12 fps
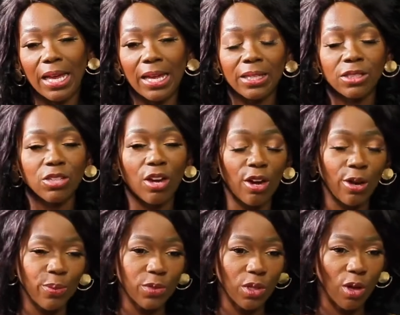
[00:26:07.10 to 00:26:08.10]
In
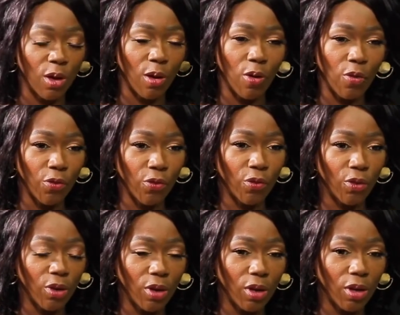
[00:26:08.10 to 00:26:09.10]
terms of
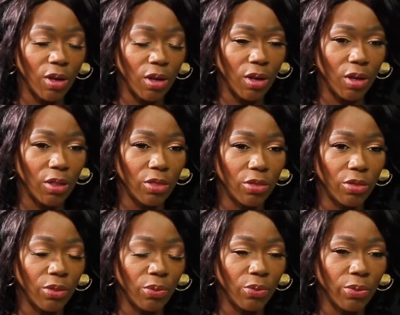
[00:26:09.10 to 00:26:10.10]

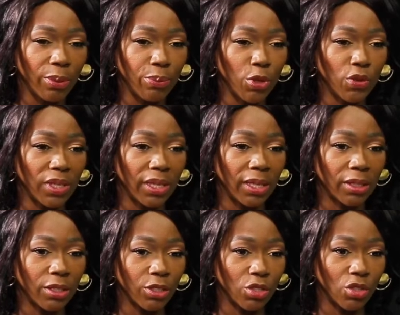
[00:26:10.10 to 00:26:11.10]
the music
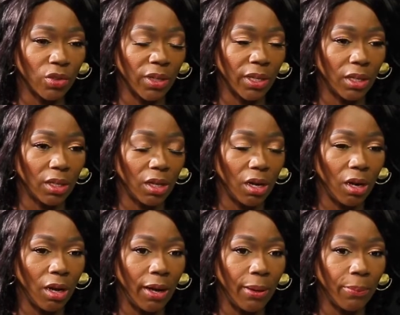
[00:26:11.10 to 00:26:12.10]
industry,
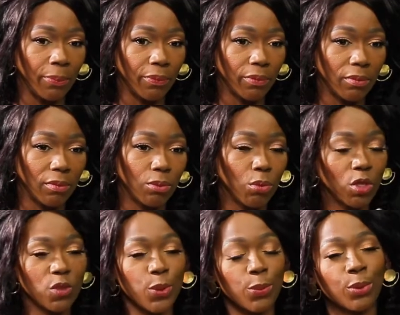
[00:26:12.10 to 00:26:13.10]

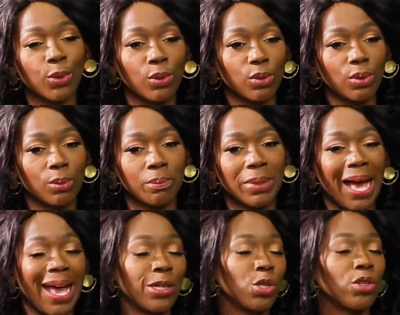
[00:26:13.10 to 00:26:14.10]
most people,
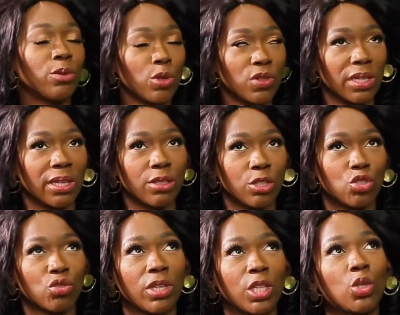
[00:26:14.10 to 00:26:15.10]
I know the music
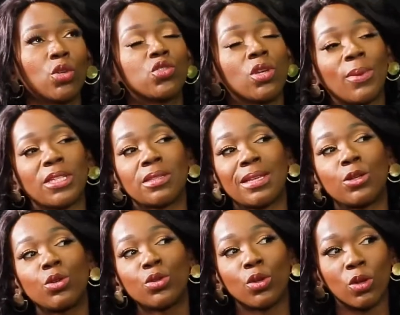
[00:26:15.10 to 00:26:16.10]
industry, not so much as I
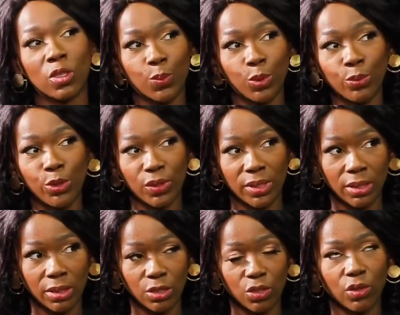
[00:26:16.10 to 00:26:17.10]
know the gospel music
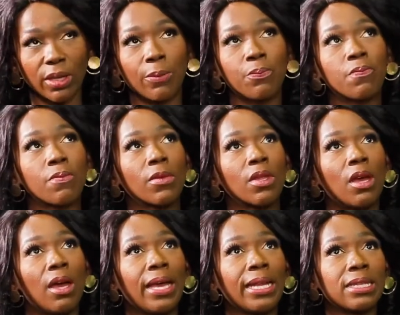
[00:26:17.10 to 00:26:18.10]
industry.
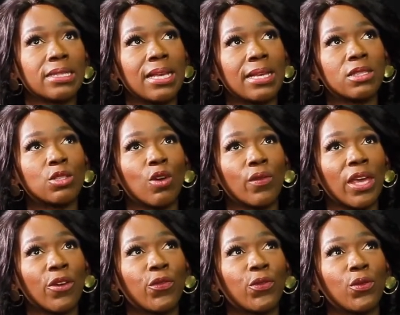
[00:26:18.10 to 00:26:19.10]
In the sense of,
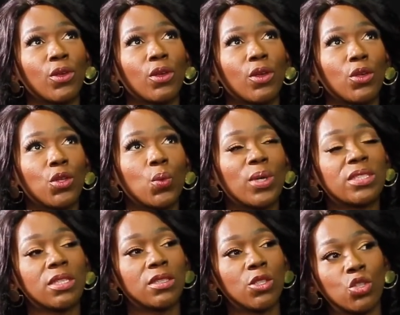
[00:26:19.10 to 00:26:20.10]
if you were
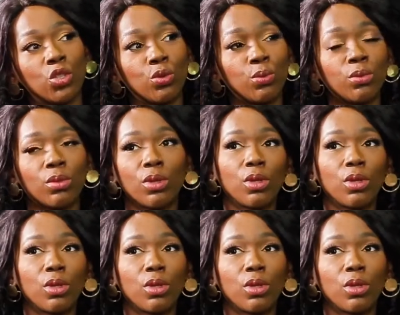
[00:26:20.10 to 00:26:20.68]
Cece Twum